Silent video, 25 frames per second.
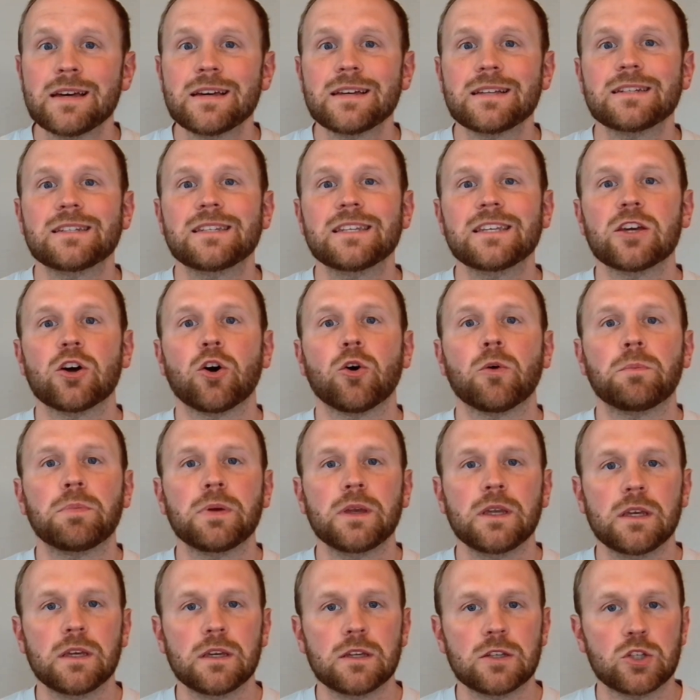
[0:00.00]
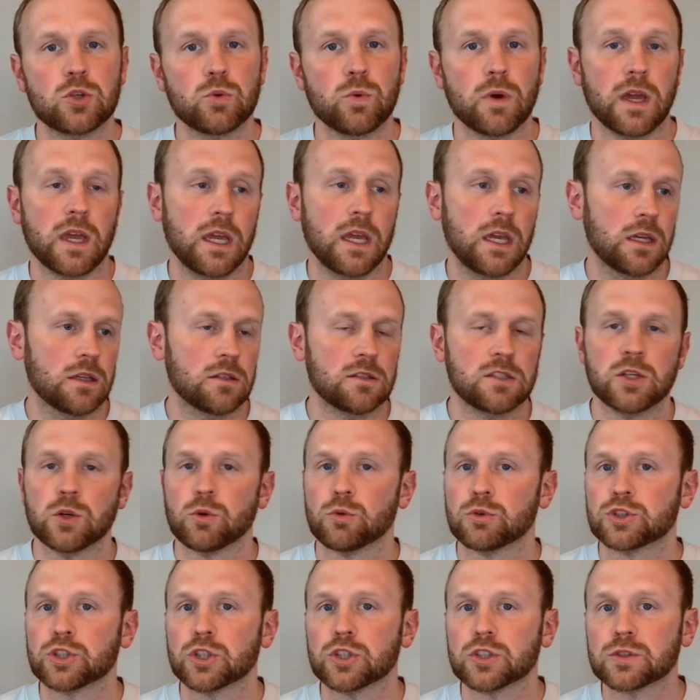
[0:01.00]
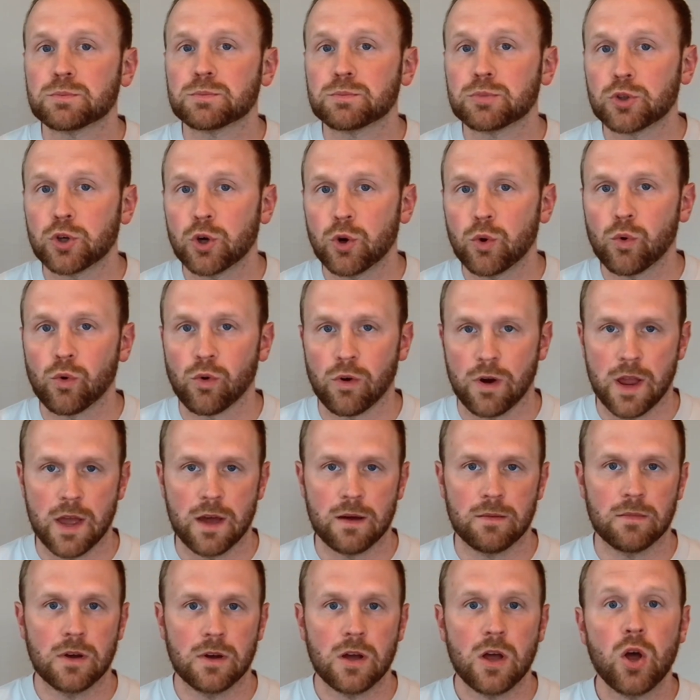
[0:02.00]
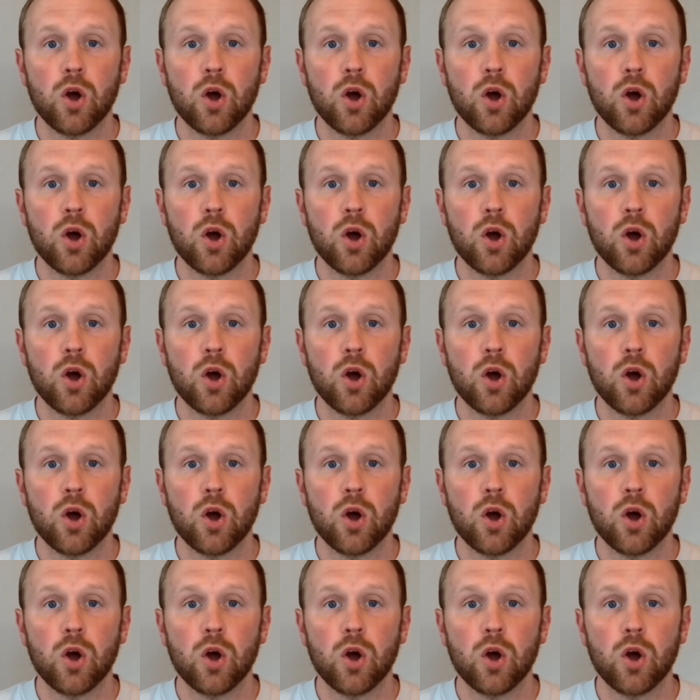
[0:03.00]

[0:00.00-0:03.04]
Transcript: DLP to a zero trust program